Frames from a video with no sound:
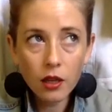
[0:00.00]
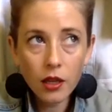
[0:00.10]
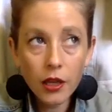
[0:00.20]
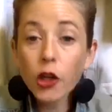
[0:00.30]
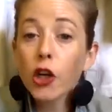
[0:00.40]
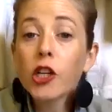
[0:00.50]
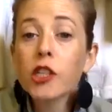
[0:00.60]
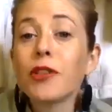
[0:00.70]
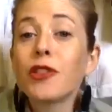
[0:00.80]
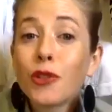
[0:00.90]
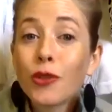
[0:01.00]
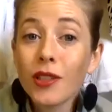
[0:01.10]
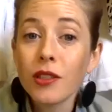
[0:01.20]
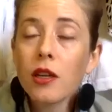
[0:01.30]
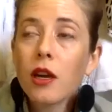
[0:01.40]
encouraged me to do
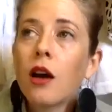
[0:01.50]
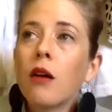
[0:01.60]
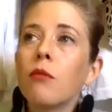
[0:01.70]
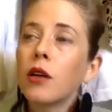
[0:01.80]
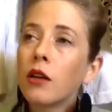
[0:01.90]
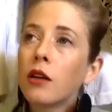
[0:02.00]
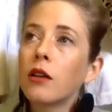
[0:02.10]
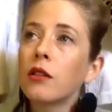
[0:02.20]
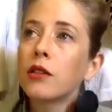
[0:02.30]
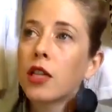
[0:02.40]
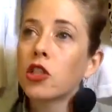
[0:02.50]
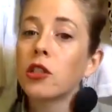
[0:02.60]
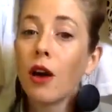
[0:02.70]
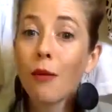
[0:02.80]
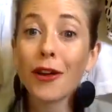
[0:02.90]
this session
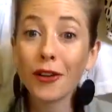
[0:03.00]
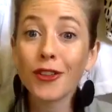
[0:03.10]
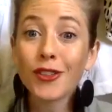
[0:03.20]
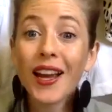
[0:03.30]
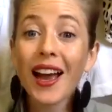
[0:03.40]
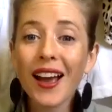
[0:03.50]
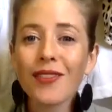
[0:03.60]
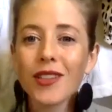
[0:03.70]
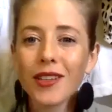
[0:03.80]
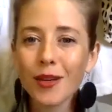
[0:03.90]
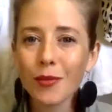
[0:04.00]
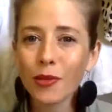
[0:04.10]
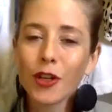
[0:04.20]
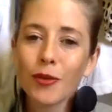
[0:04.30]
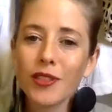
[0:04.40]
on my own. So I have done a
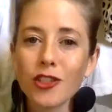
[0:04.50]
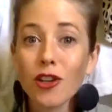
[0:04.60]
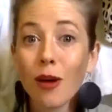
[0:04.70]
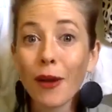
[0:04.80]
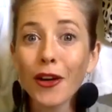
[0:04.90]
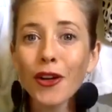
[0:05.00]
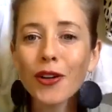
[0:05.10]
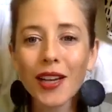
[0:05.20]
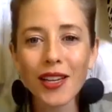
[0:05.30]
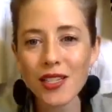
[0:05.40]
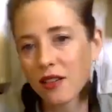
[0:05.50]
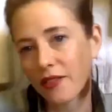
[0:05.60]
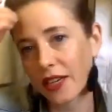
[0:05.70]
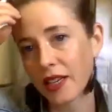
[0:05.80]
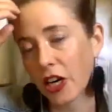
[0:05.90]
hypnotherapy session on my own. I
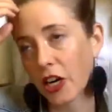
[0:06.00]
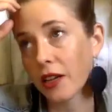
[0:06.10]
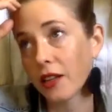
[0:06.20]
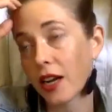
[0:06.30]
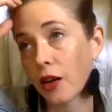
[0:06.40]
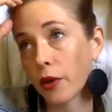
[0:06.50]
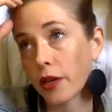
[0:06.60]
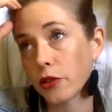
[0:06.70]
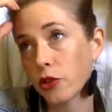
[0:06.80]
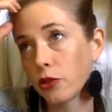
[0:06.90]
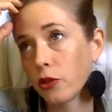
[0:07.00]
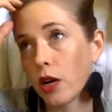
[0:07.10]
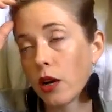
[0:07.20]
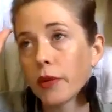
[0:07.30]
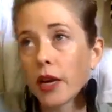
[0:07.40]
identified an area that I wanted to
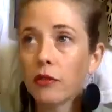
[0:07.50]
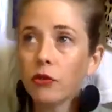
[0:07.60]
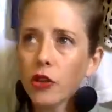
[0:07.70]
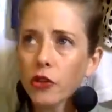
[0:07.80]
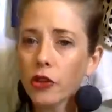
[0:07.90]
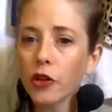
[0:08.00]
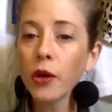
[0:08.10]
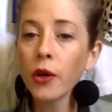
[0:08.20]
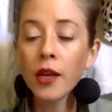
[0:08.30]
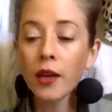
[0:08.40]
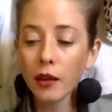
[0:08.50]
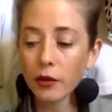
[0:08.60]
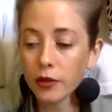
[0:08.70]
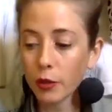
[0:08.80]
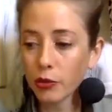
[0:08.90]
kind of work through, and I
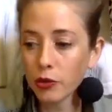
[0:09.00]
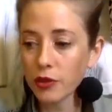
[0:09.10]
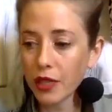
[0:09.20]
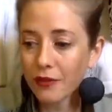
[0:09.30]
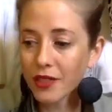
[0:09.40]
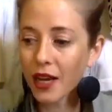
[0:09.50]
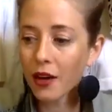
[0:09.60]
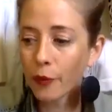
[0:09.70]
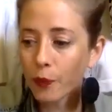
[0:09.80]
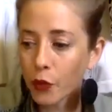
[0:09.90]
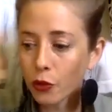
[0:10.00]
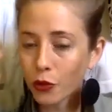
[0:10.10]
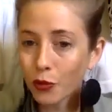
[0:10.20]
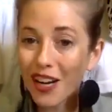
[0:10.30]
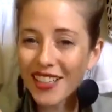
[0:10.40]
was able to dive down, go through
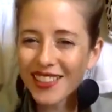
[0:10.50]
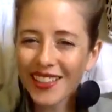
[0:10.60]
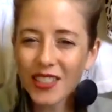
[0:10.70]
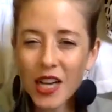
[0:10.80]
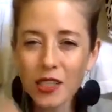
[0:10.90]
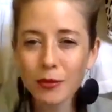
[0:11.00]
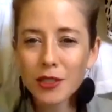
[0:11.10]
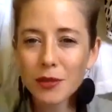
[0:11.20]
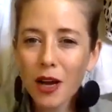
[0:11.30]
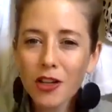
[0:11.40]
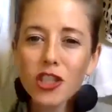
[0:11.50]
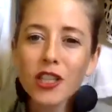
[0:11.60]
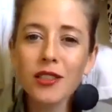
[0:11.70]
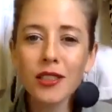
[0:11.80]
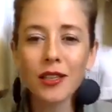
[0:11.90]
the process, talk to my
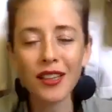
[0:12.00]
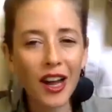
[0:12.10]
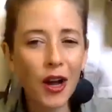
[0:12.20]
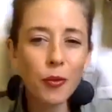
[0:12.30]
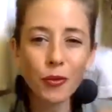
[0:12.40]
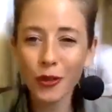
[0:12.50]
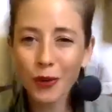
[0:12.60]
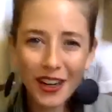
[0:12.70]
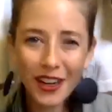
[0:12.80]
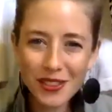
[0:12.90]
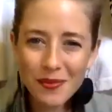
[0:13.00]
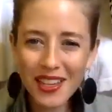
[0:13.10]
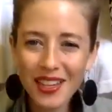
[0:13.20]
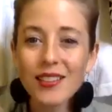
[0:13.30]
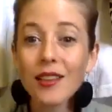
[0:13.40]
subconscious, rewire some
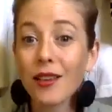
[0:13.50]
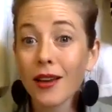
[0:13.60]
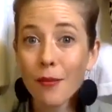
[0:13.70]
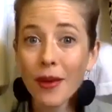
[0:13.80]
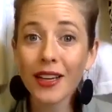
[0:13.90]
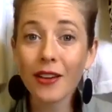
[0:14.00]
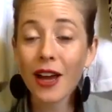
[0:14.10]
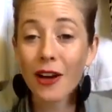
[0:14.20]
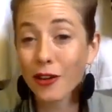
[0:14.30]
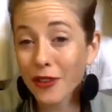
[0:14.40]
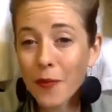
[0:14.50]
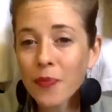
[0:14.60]
things, and then come back out of it.